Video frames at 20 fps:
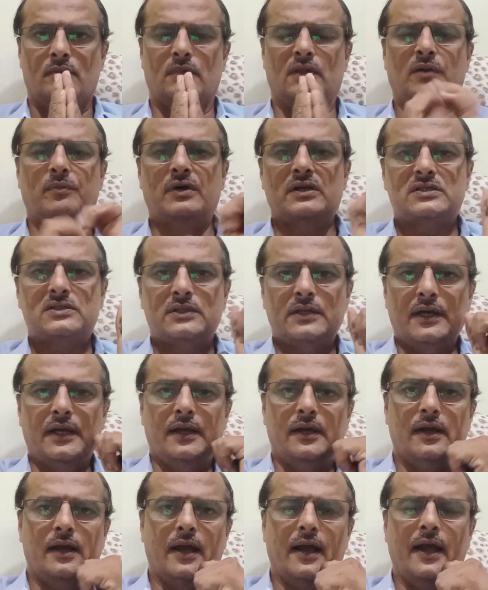
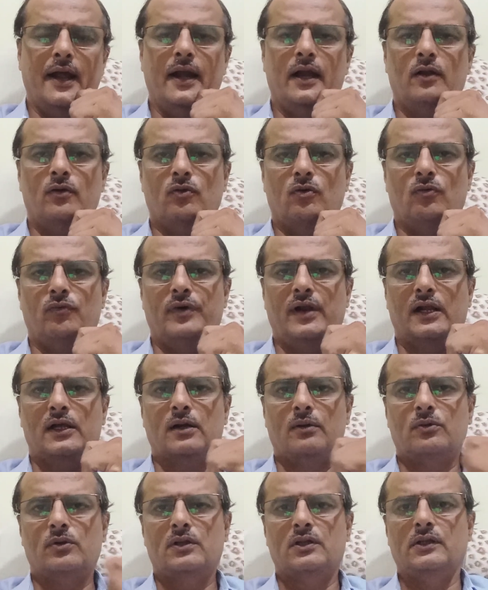Namaste and
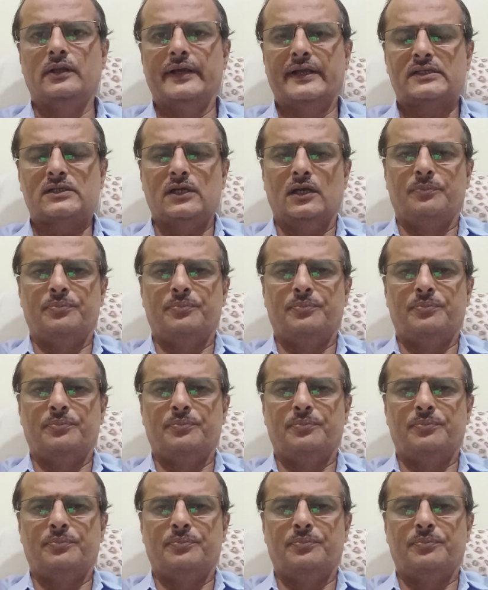welcome to the next